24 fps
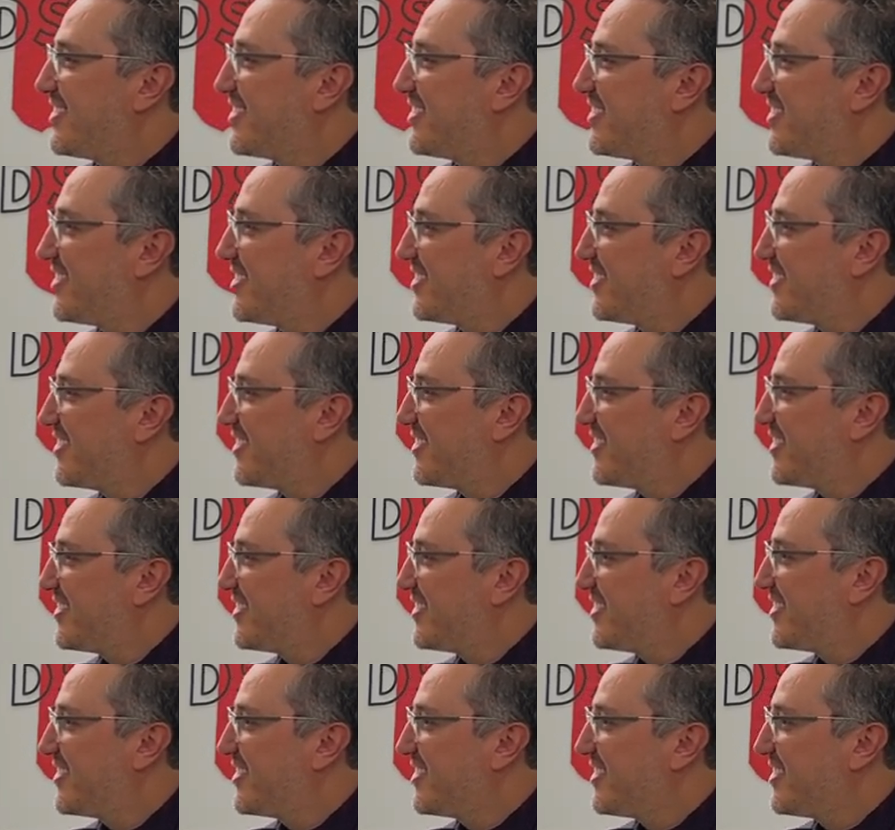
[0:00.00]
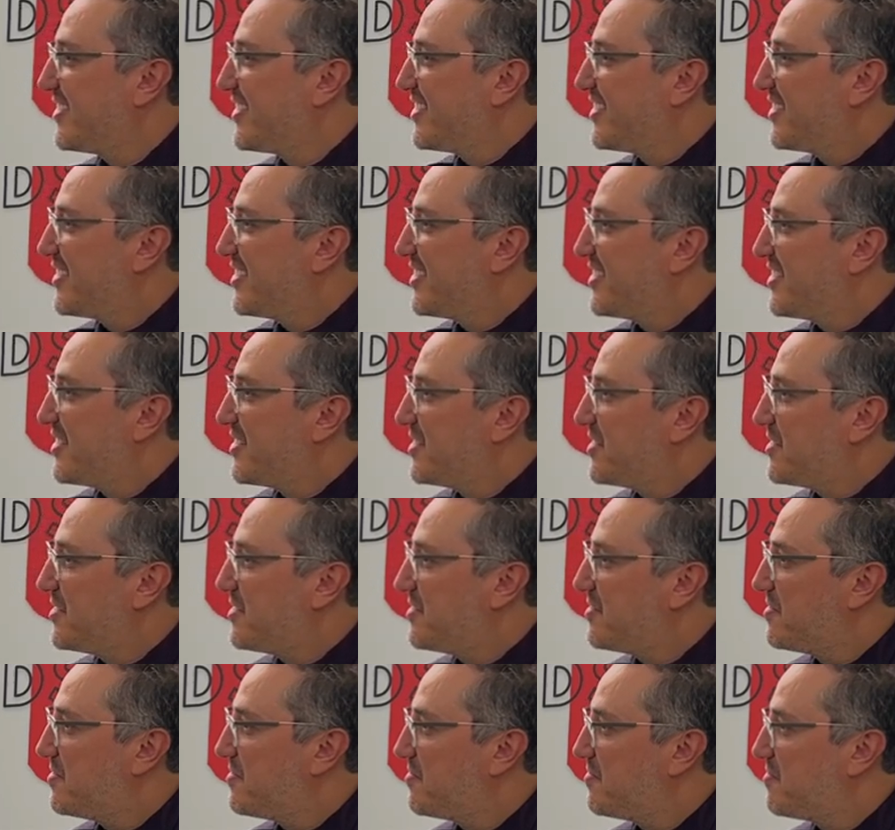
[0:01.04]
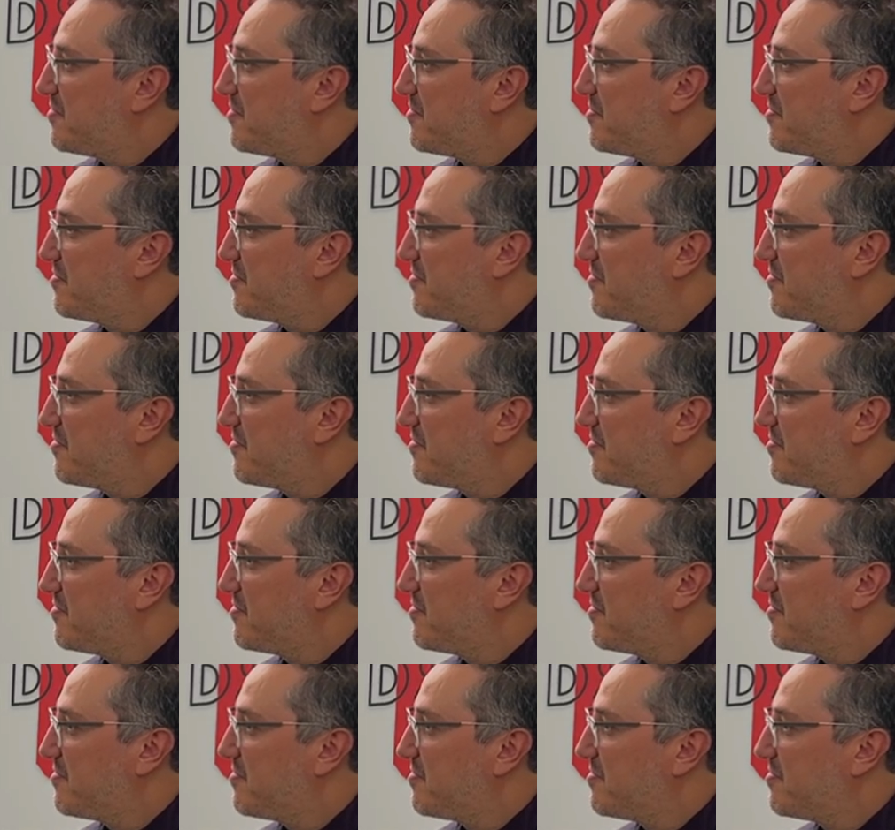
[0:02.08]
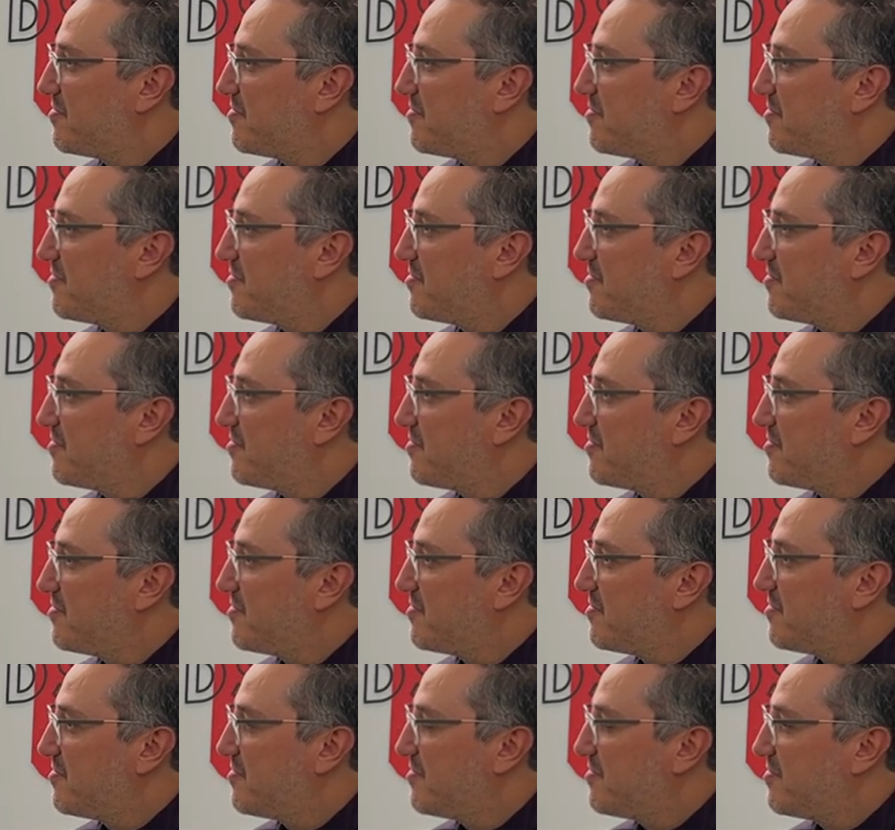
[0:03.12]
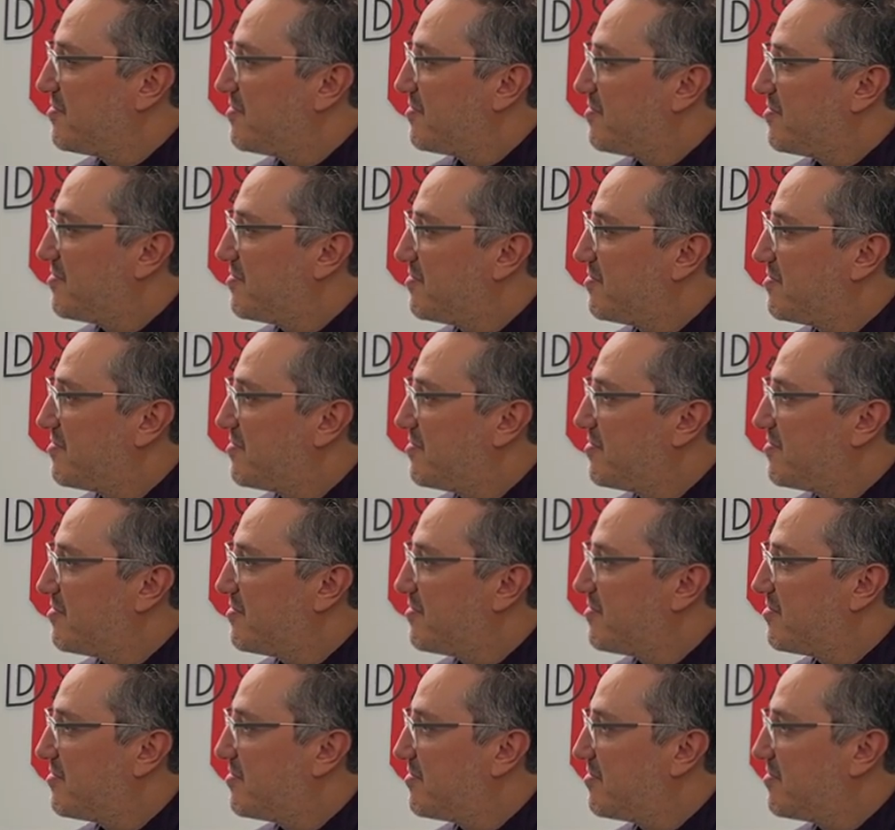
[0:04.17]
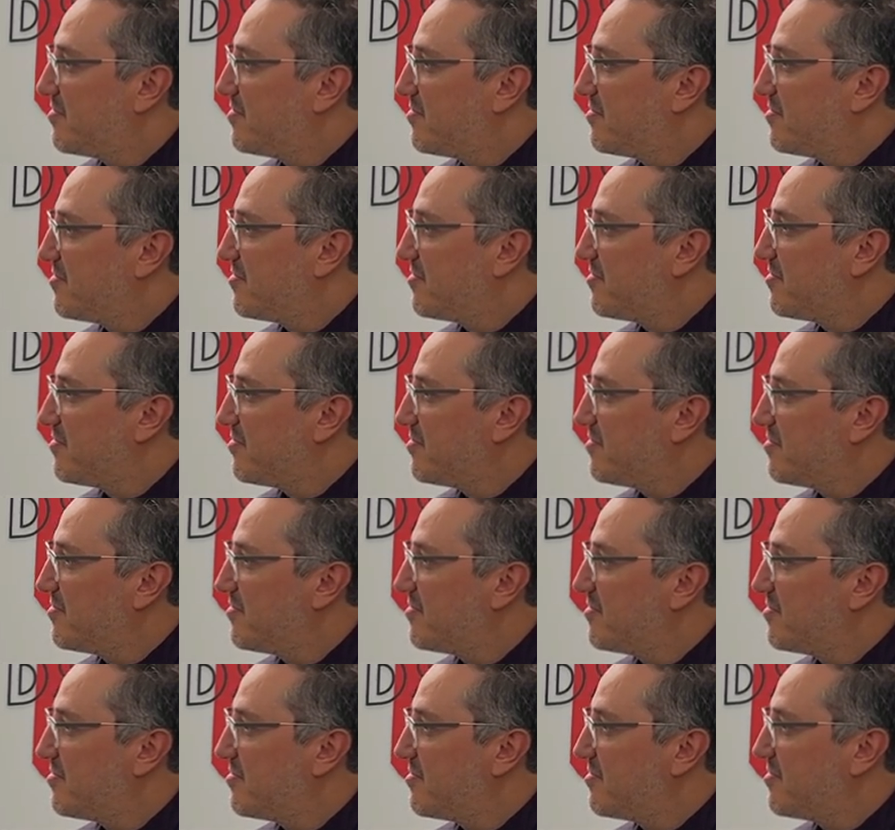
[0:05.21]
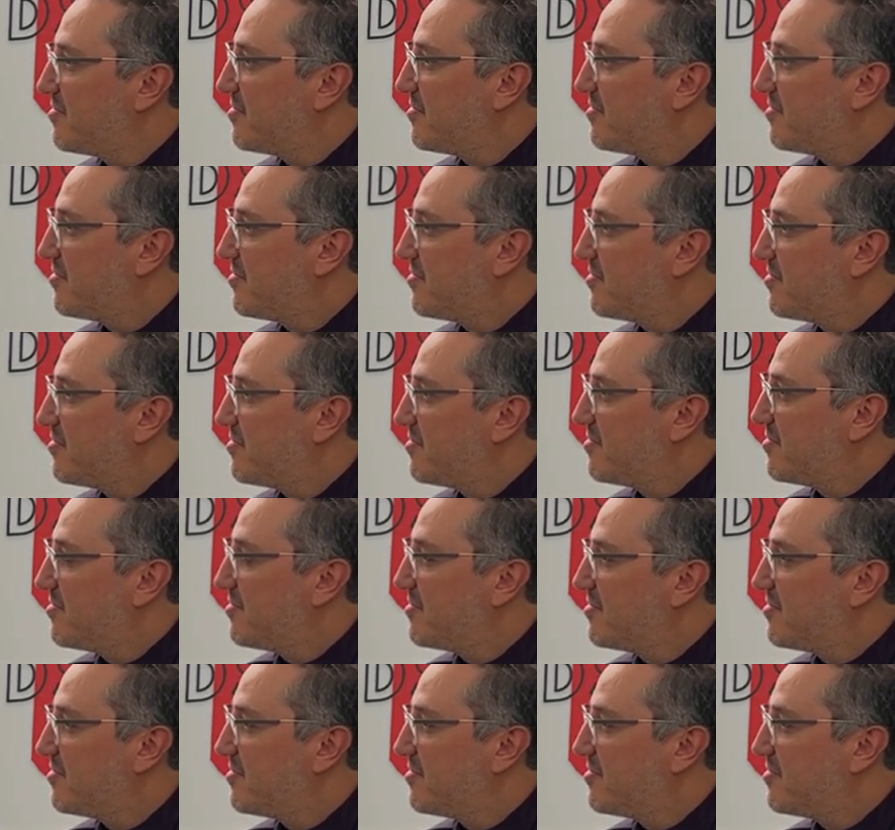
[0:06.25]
This person isn't speaking.